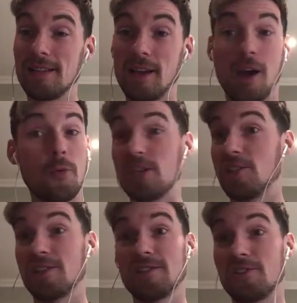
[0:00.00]
I
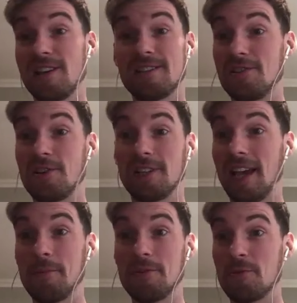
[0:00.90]
wish the Chasing the Sun
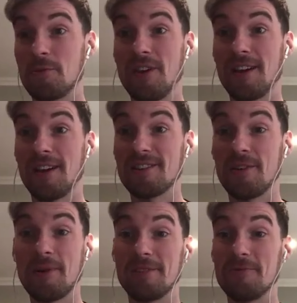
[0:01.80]
cameras were in there, because I
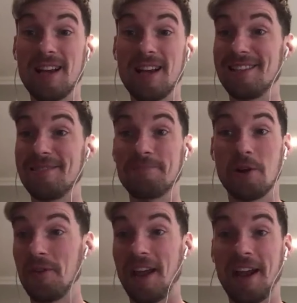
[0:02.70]
reckon Razzie
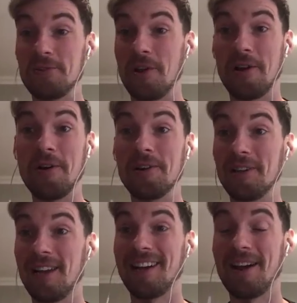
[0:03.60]
turned the hairdryer on.
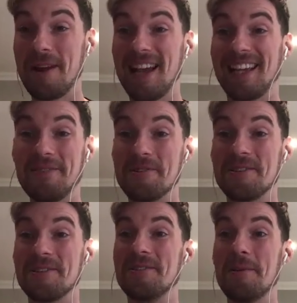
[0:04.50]
Like, I reckon it
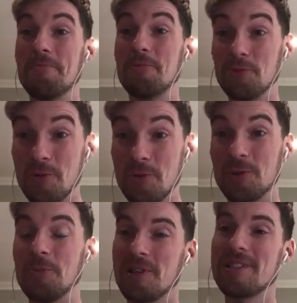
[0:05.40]
was
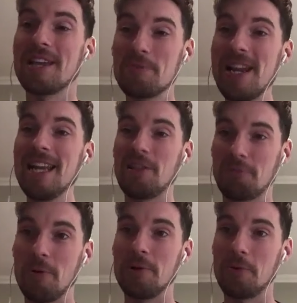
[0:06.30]
brutal, because they really
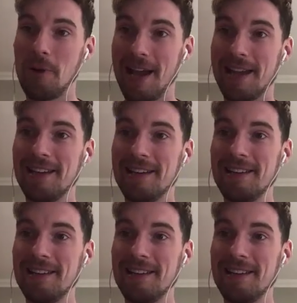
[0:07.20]
threw it away.